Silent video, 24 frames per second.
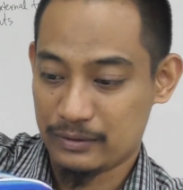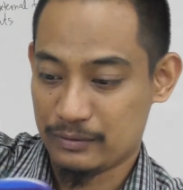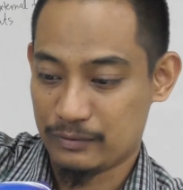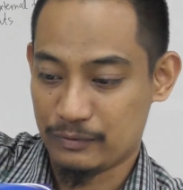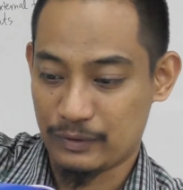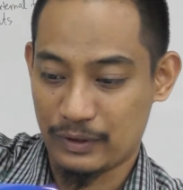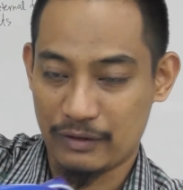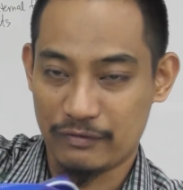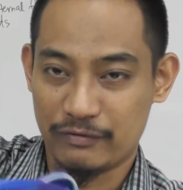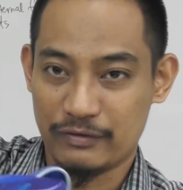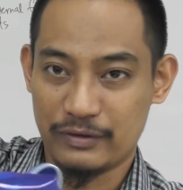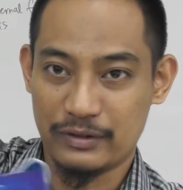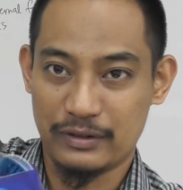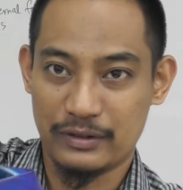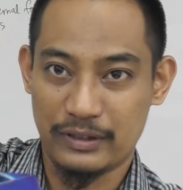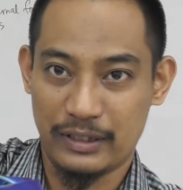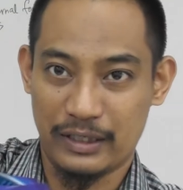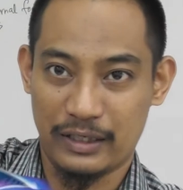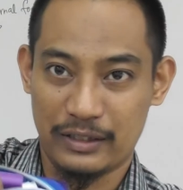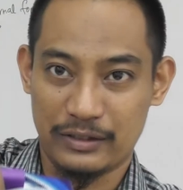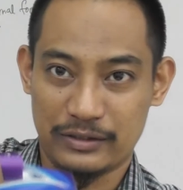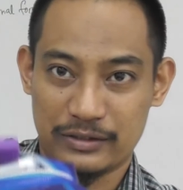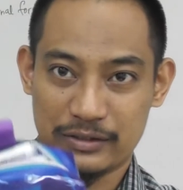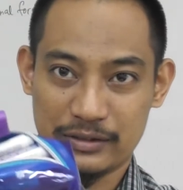Whatever
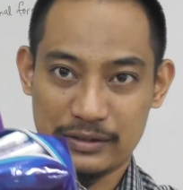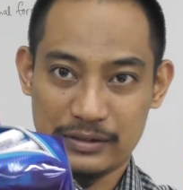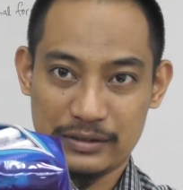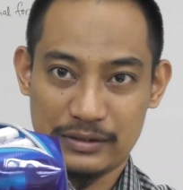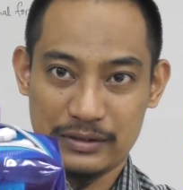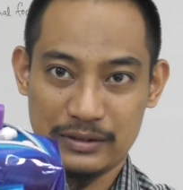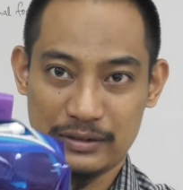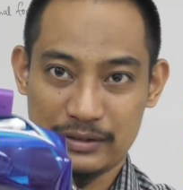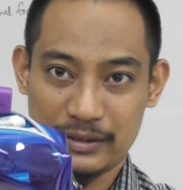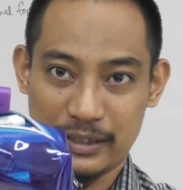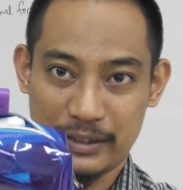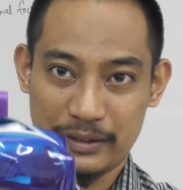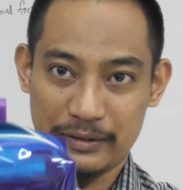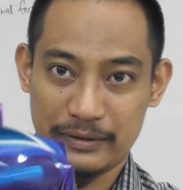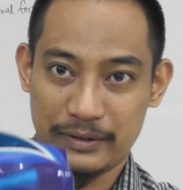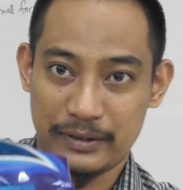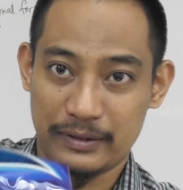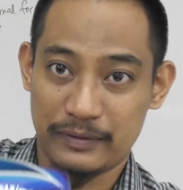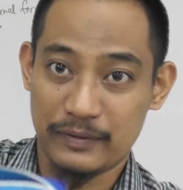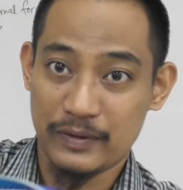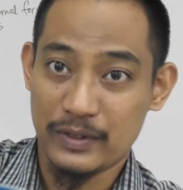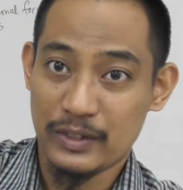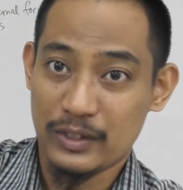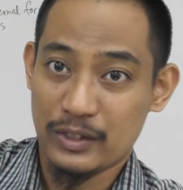else inside,
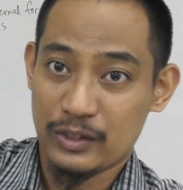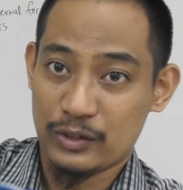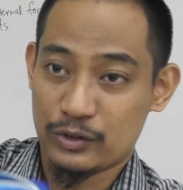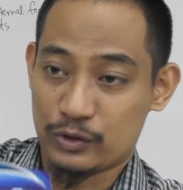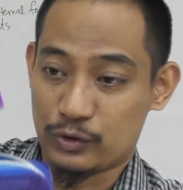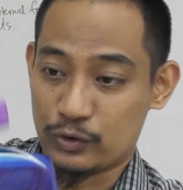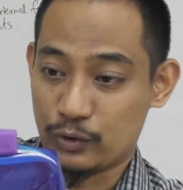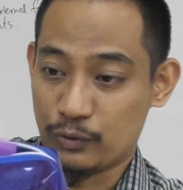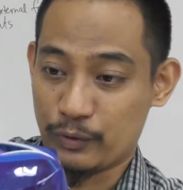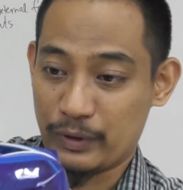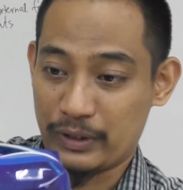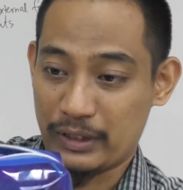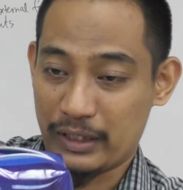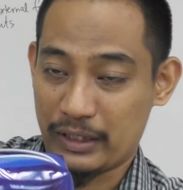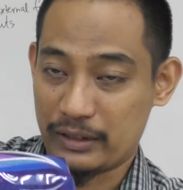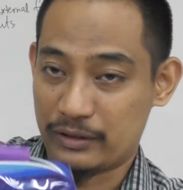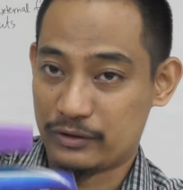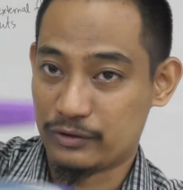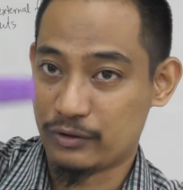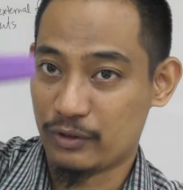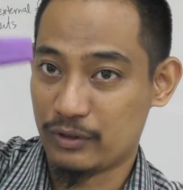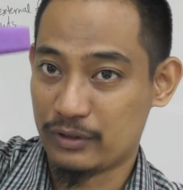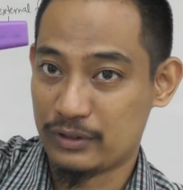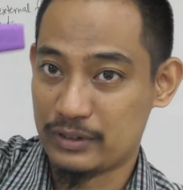right? So when I
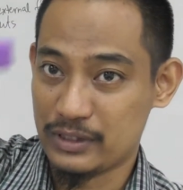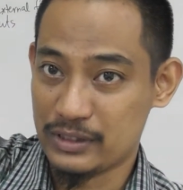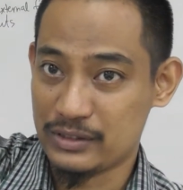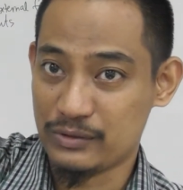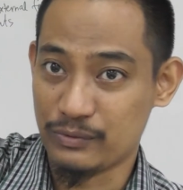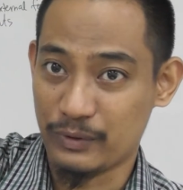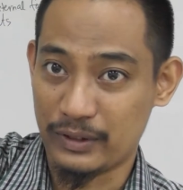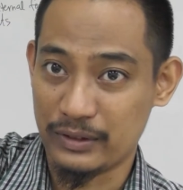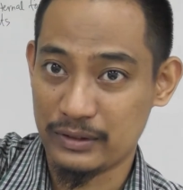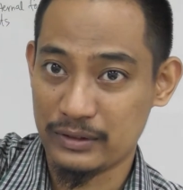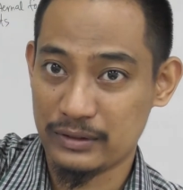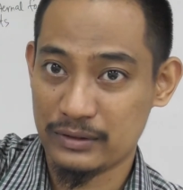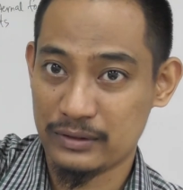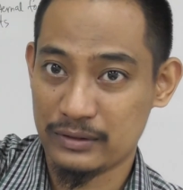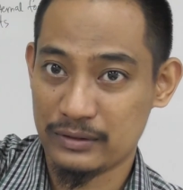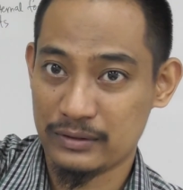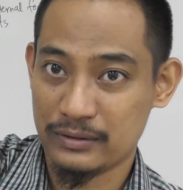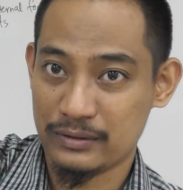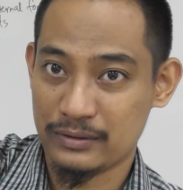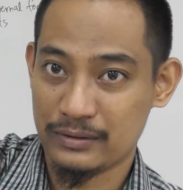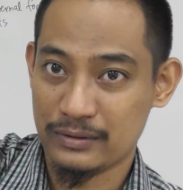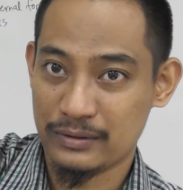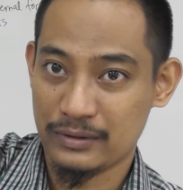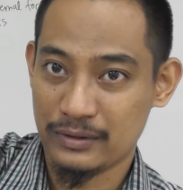draw this one,
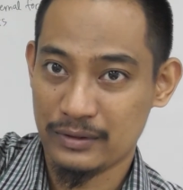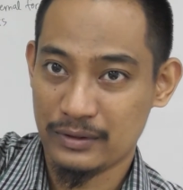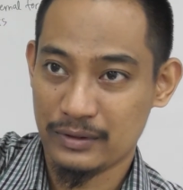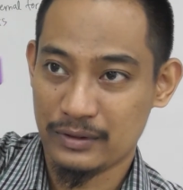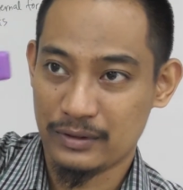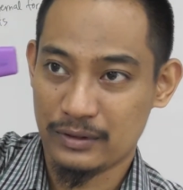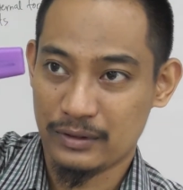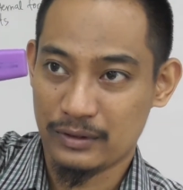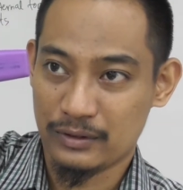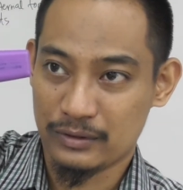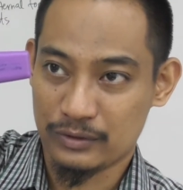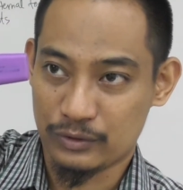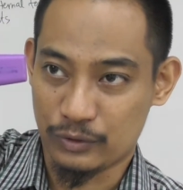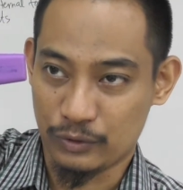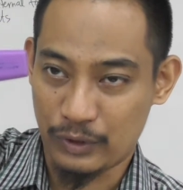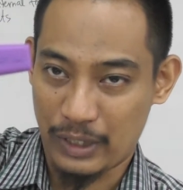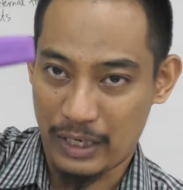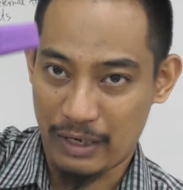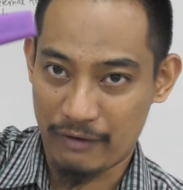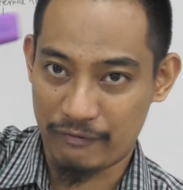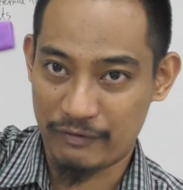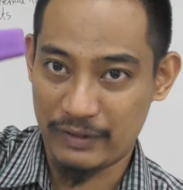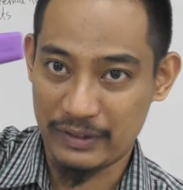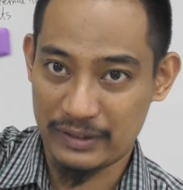so
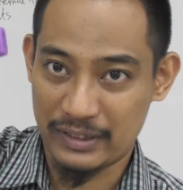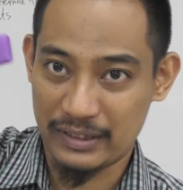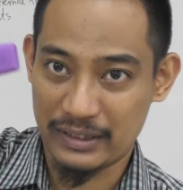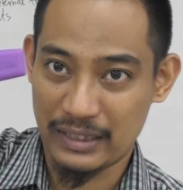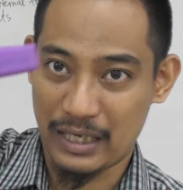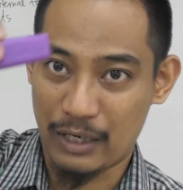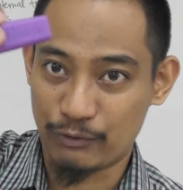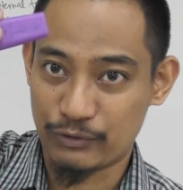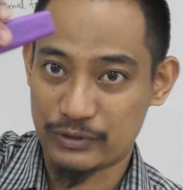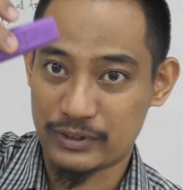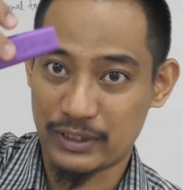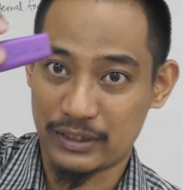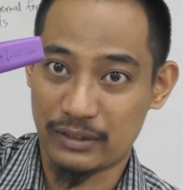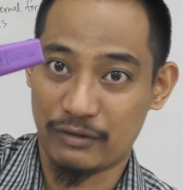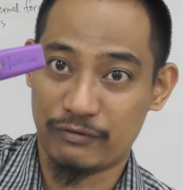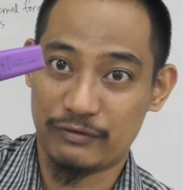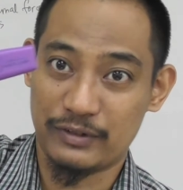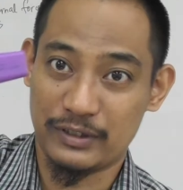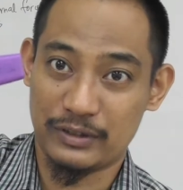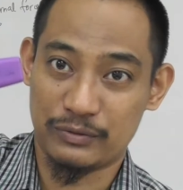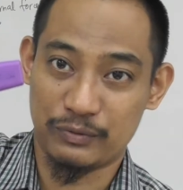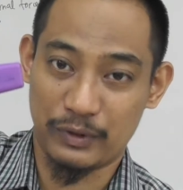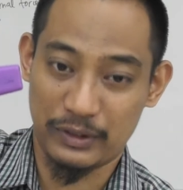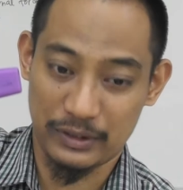everything outside of
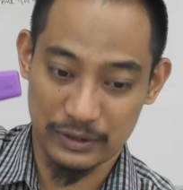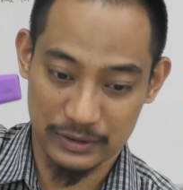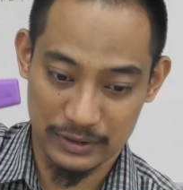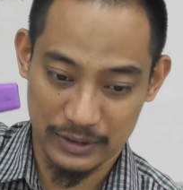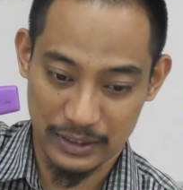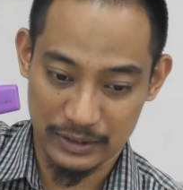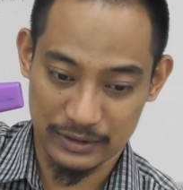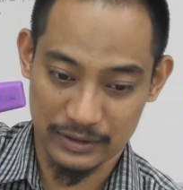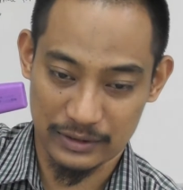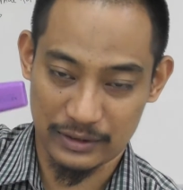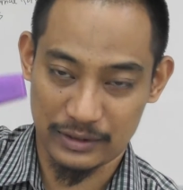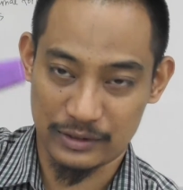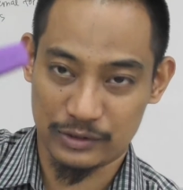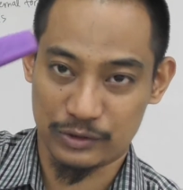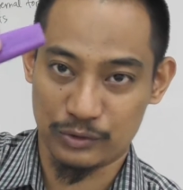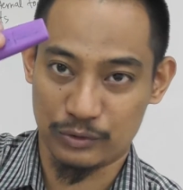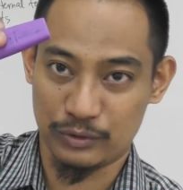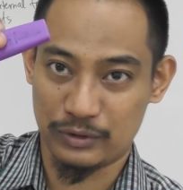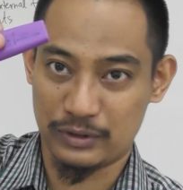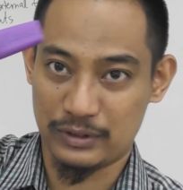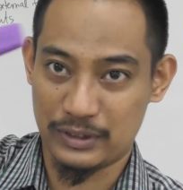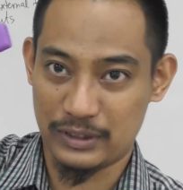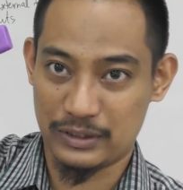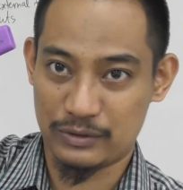this one is the external.
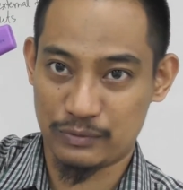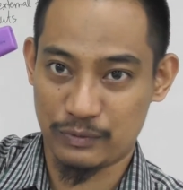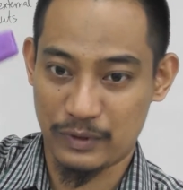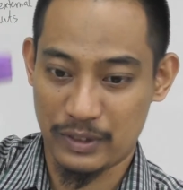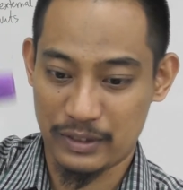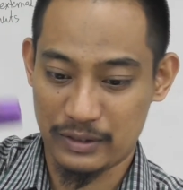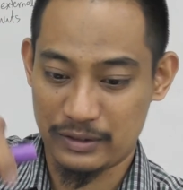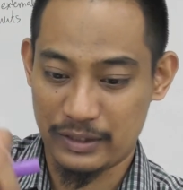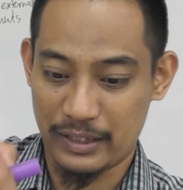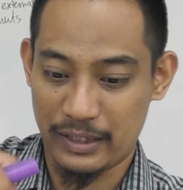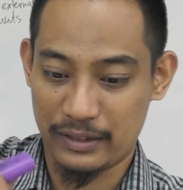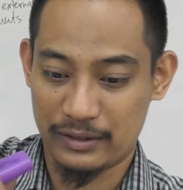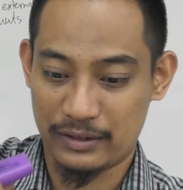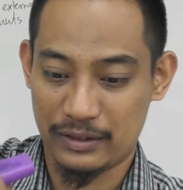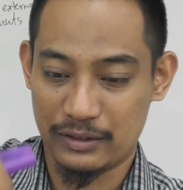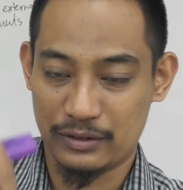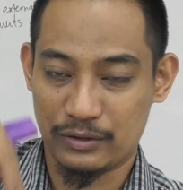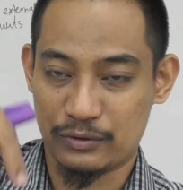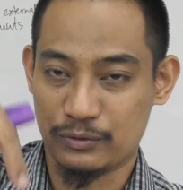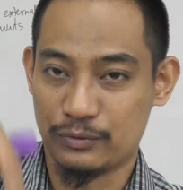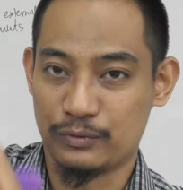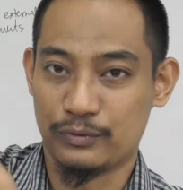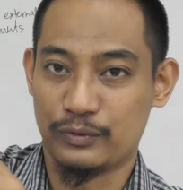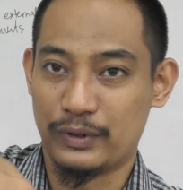So this one
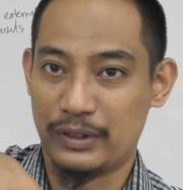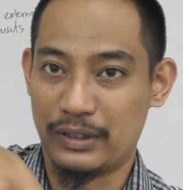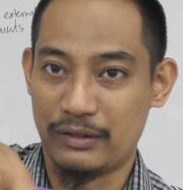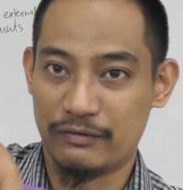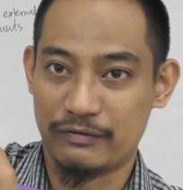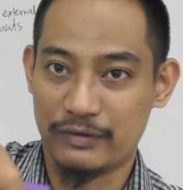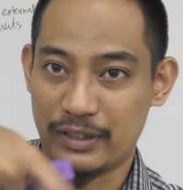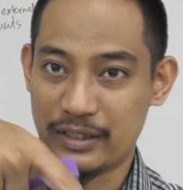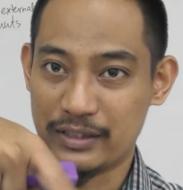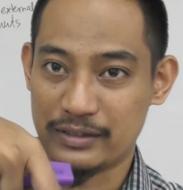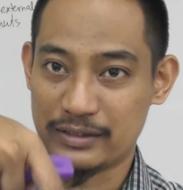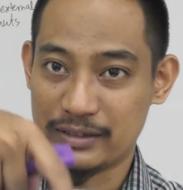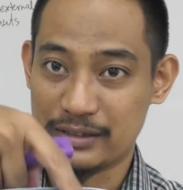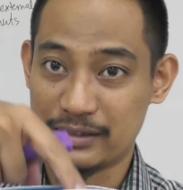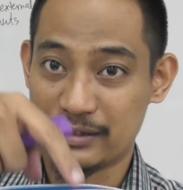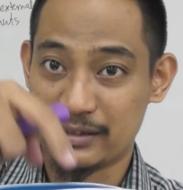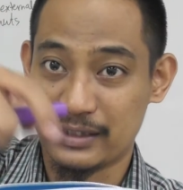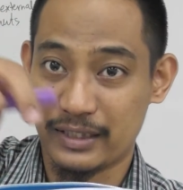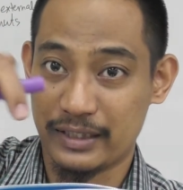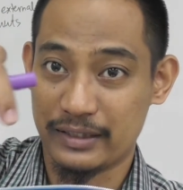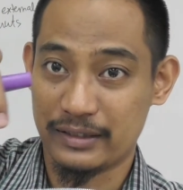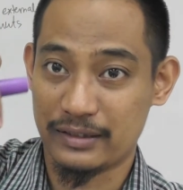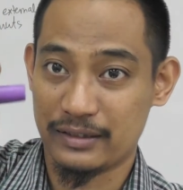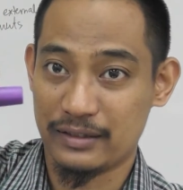reacting to whatever else
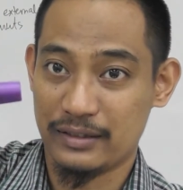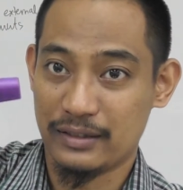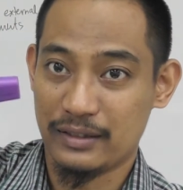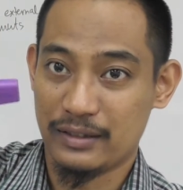inside,